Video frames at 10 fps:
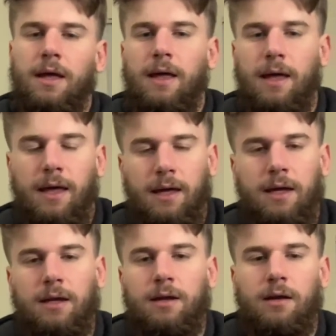
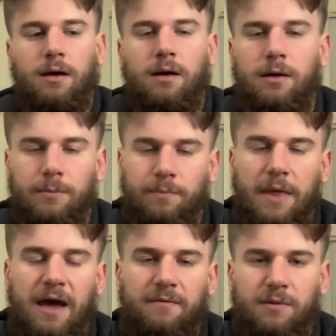and
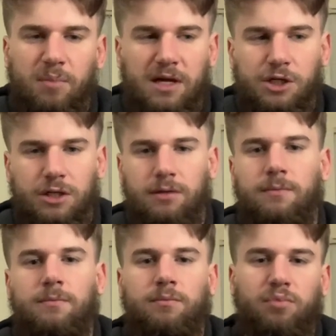have the patient
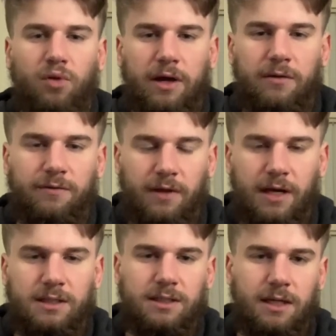plantar
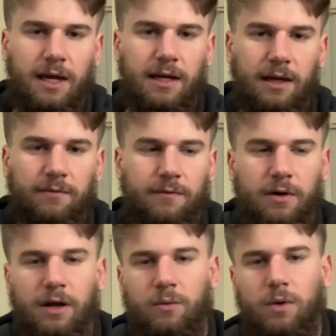flex and
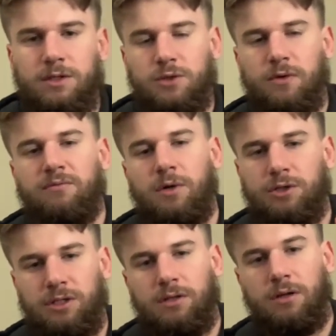invert in one swift
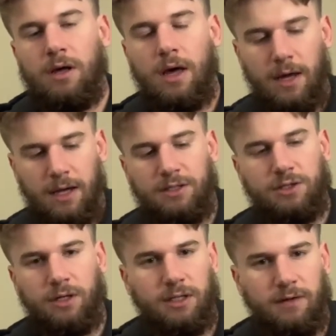motion. It's
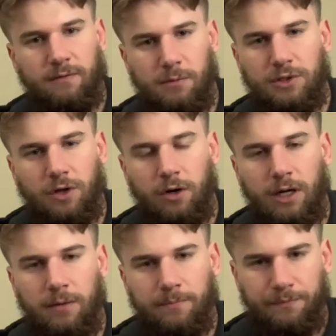good to give them a
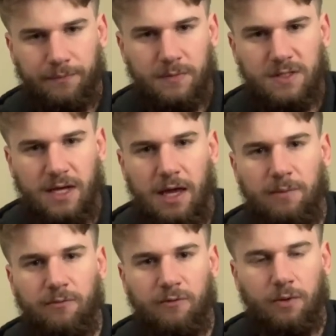target to
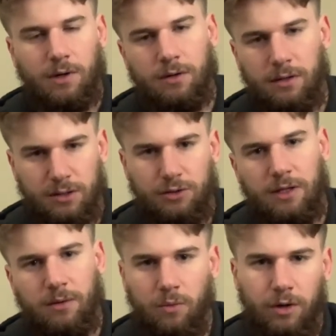aim for and do
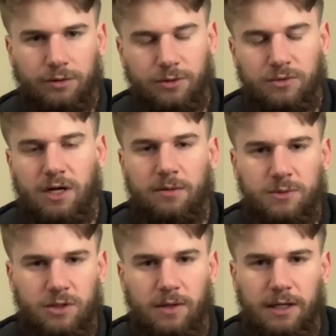that 1 or 2 times
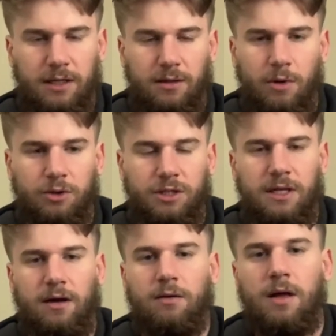so they get the motion down,